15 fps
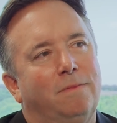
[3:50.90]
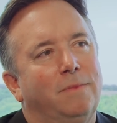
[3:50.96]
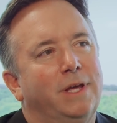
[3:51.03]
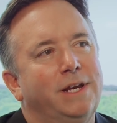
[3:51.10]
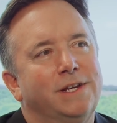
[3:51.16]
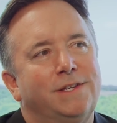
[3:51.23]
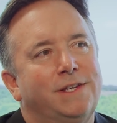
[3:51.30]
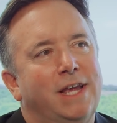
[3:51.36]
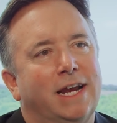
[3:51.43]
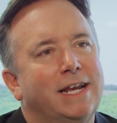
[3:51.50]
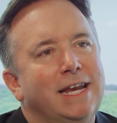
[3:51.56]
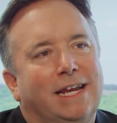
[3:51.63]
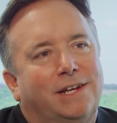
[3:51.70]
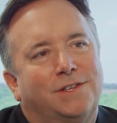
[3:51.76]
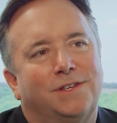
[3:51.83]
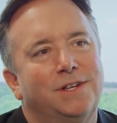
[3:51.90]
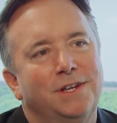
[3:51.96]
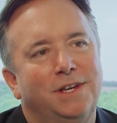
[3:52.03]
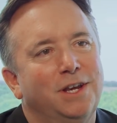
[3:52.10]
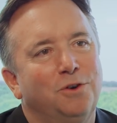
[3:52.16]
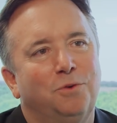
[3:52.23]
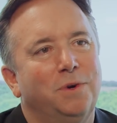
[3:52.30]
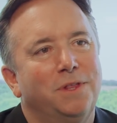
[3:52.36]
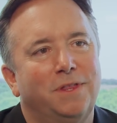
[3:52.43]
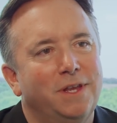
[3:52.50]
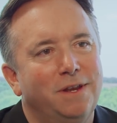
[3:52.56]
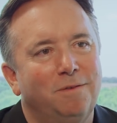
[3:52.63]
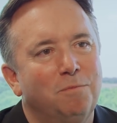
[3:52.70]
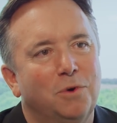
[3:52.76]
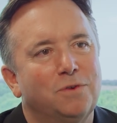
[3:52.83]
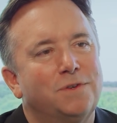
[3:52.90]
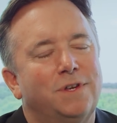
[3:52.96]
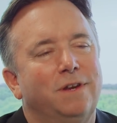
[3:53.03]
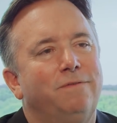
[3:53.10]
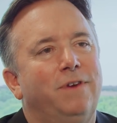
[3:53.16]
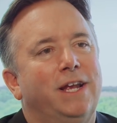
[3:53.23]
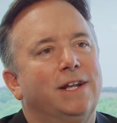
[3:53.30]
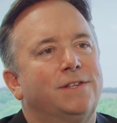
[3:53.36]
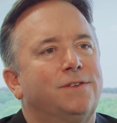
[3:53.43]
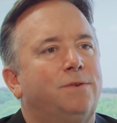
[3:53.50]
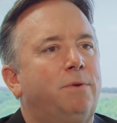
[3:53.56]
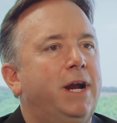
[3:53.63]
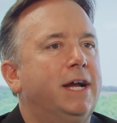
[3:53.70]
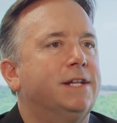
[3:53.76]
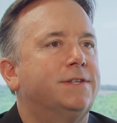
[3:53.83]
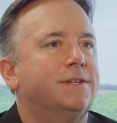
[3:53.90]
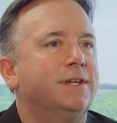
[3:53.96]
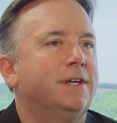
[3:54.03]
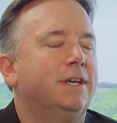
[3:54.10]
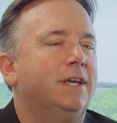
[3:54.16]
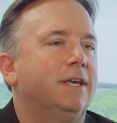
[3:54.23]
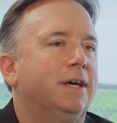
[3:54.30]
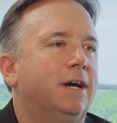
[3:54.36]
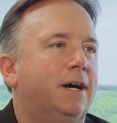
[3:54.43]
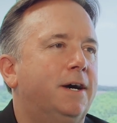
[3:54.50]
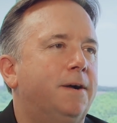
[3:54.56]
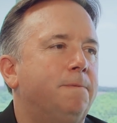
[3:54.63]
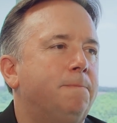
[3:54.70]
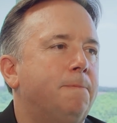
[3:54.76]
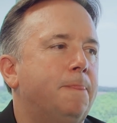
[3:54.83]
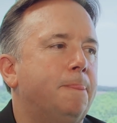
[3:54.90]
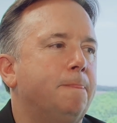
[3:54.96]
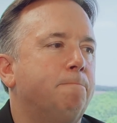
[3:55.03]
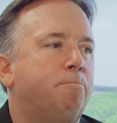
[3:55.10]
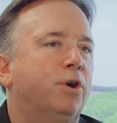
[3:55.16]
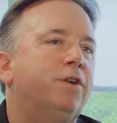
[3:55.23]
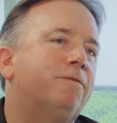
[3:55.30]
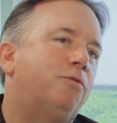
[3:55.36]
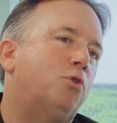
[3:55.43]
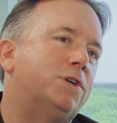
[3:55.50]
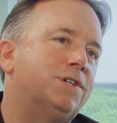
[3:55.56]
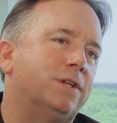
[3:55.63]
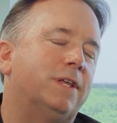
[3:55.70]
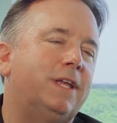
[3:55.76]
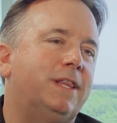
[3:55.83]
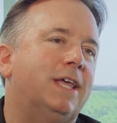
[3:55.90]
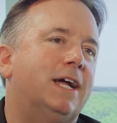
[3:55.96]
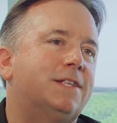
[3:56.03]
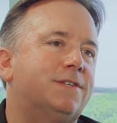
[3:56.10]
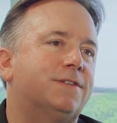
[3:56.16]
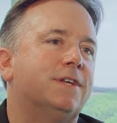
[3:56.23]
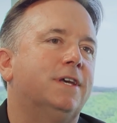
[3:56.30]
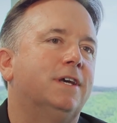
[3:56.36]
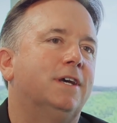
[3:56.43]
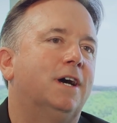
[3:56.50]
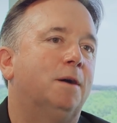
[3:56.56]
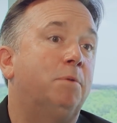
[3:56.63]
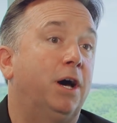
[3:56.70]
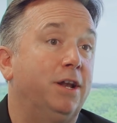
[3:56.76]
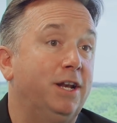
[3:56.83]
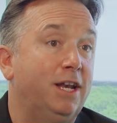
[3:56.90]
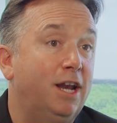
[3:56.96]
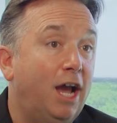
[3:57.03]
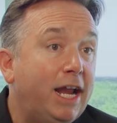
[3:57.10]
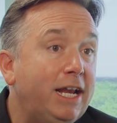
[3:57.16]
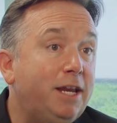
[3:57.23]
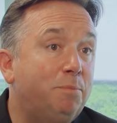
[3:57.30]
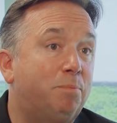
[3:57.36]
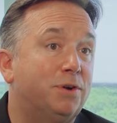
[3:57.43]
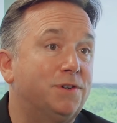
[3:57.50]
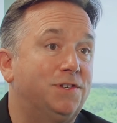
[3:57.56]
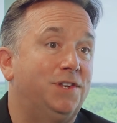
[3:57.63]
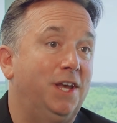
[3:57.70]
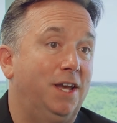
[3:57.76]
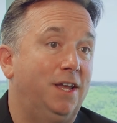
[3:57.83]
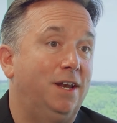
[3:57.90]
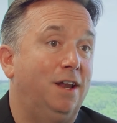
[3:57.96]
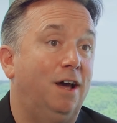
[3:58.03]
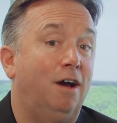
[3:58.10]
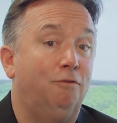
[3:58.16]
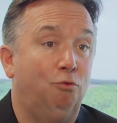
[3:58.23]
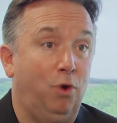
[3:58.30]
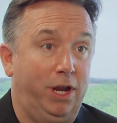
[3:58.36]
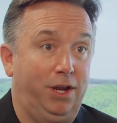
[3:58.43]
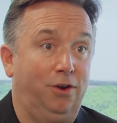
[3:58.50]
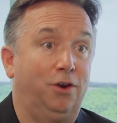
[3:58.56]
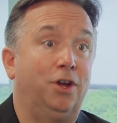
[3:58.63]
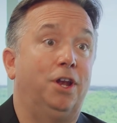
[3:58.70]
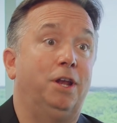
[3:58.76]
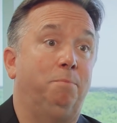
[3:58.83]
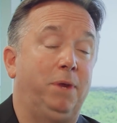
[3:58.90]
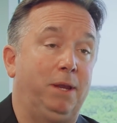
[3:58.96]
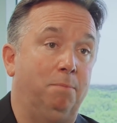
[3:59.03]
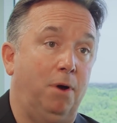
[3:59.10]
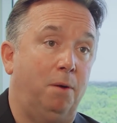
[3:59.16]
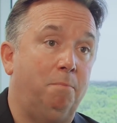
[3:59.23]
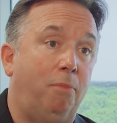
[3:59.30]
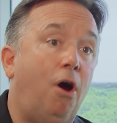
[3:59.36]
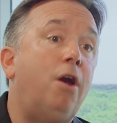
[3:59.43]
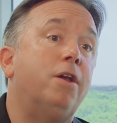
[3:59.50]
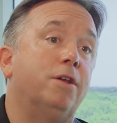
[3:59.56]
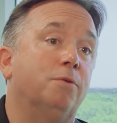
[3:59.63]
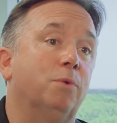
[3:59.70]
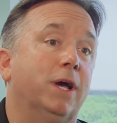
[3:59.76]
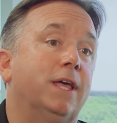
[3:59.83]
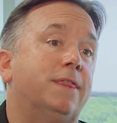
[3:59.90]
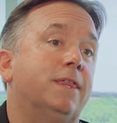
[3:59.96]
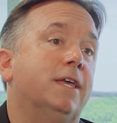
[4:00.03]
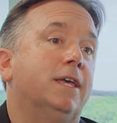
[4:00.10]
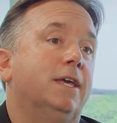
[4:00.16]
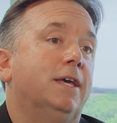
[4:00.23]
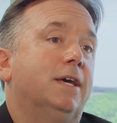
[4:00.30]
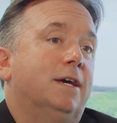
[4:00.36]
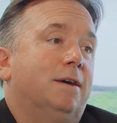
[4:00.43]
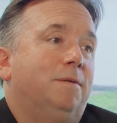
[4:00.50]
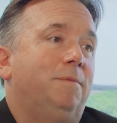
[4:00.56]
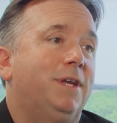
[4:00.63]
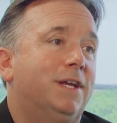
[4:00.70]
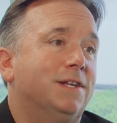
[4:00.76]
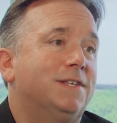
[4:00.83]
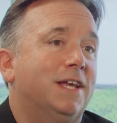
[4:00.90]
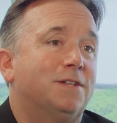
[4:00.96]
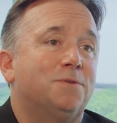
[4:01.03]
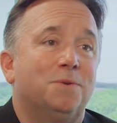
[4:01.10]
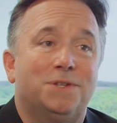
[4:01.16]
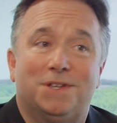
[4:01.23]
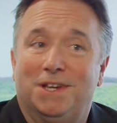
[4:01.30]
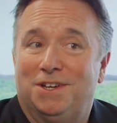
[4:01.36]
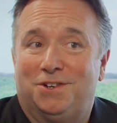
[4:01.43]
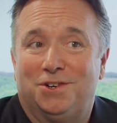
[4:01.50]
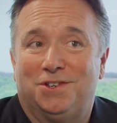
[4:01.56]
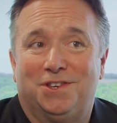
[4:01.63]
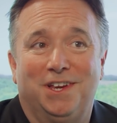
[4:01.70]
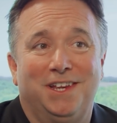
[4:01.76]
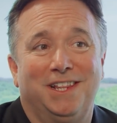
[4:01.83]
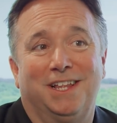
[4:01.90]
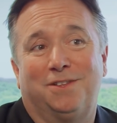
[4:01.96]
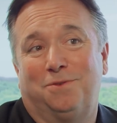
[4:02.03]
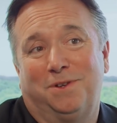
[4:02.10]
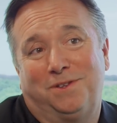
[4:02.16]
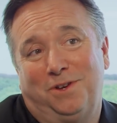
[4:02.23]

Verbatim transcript: latest techniques to deal with the most advanced threats. Mm -hmm. um, but unfortunately, that's about 90% of what you're going to be bombarded with because that's what's interesting, that's what